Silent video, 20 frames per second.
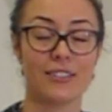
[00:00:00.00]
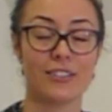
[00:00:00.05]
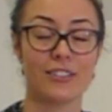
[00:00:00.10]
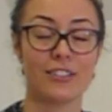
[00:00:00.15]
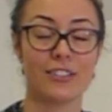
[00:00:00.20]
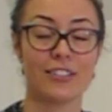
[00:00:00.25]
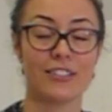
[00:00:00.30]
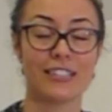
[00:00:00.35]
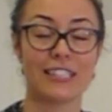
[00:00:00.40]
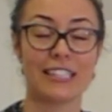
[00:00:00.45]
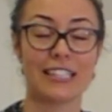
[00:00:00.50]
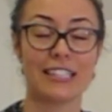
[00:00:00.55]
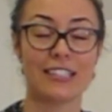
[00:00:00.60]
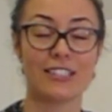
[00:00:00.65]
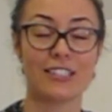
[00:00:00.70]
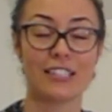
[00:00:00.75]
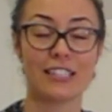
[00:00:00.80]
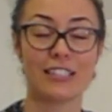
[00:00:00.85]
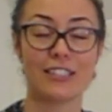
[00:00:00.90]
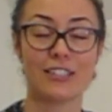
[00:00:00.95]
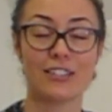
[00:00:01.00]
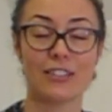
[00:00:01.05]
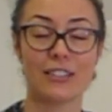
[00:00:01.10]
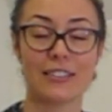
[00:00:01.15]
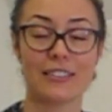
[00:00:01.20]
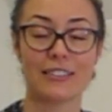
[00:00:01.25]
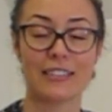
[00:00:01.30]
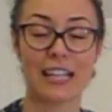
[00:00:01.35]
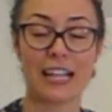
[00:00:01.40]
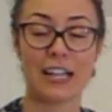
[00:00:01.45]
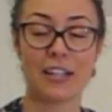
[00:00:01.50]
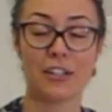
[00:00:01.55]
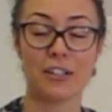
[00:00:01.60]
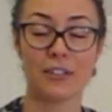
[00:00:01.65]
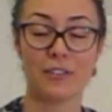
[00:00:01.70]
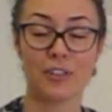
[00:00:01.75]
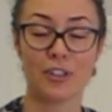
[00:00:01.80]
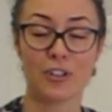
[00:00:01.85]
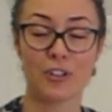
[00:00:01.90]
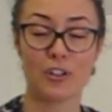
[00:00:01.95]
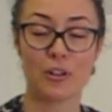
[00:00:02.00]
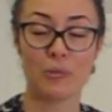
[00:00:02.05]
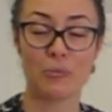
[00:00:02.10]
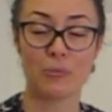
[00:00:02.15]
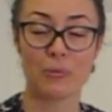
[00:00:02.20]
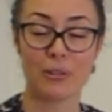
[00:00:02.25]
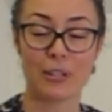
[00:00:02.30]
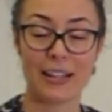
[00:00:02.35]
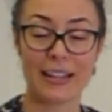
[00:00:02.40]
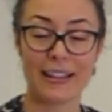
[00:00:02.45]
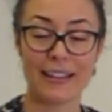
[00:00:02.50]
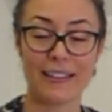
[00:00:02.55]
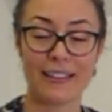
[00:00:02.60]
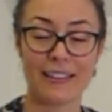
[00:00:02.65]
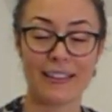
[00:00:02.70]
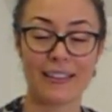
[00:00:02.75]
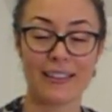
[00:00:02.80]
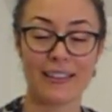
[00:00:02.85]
Turn your attention to the sound of your own breath.